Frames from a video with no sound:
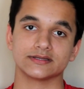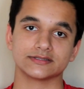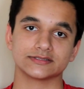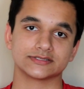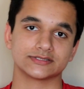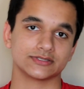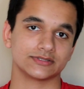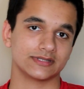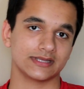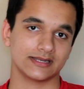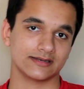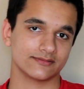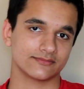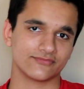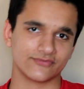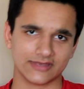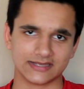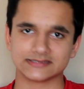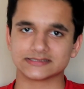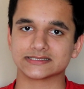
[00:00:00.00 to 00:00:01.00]
So then
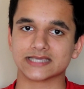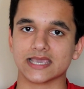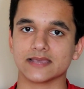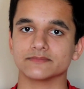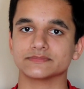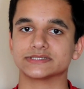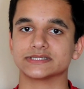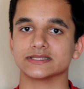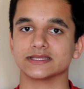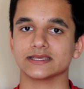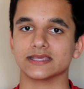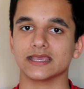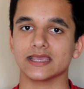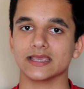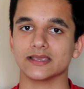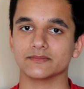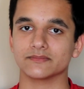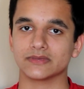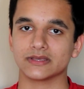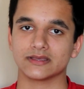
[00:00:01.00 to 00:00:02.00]
fans came to the
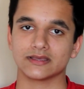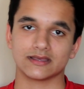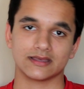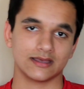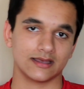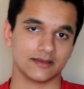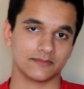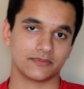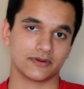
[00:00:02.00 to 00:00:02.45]
game uh,